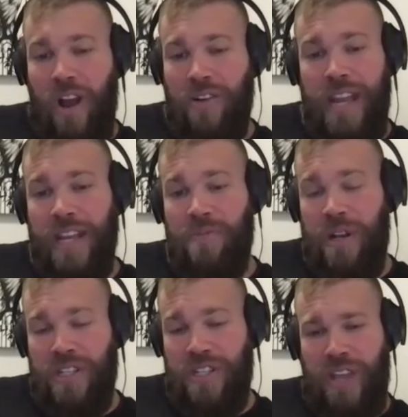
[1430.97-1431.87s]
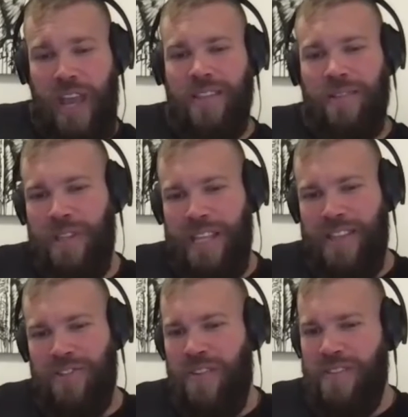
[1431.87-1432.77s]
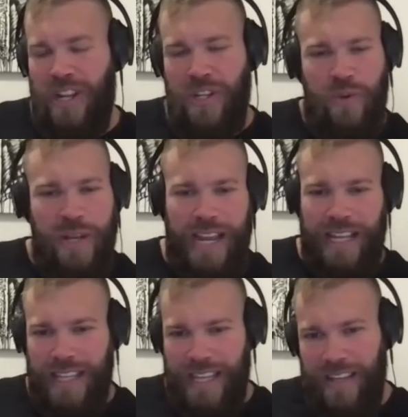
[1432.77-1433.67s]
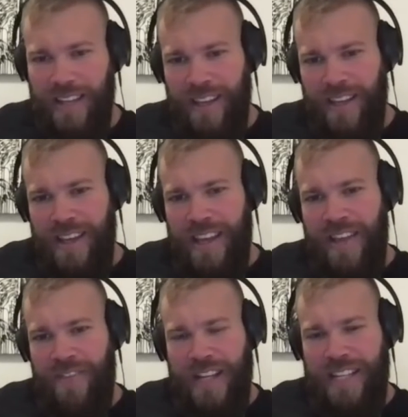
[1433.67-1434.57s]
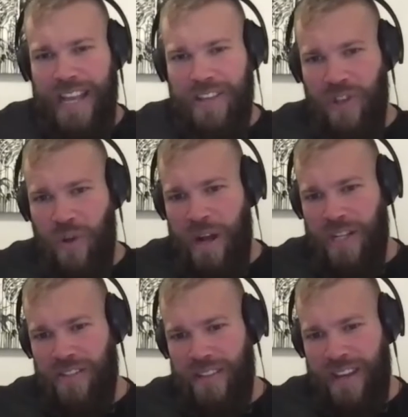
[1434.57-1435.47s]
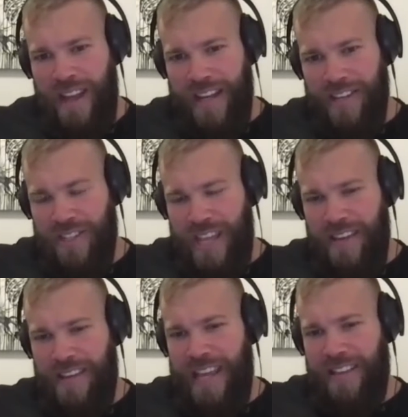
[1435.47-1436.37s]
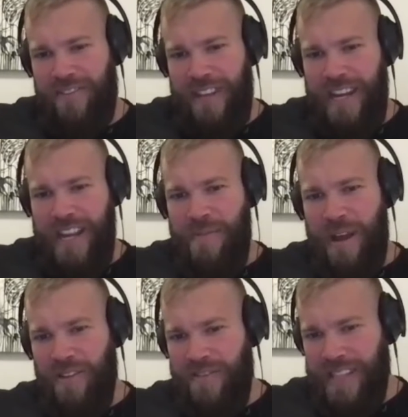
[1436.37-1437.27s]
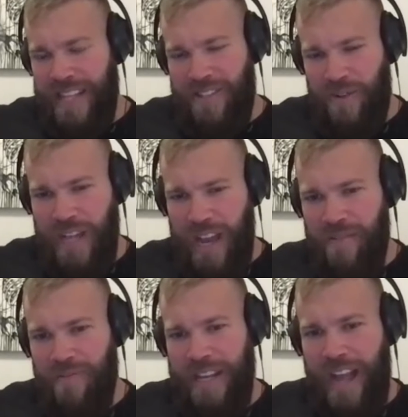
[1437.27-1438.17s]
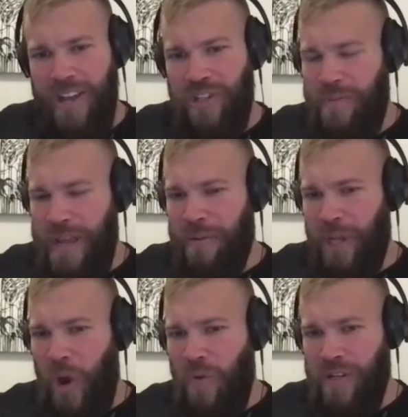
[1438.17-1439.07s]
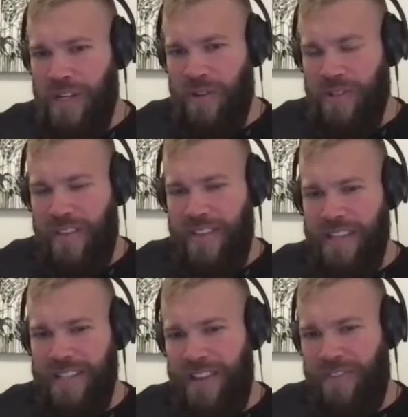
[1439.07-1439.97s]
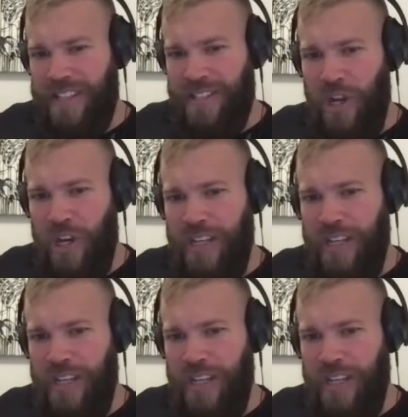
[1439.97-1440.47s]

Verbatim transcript: Oh, take as much as you can. It's like, well, it's obviously not doing anything. If I take so much of it, I could just take infinity amount of it. That's so dumb. Like I should be able to overdose on this if it's good.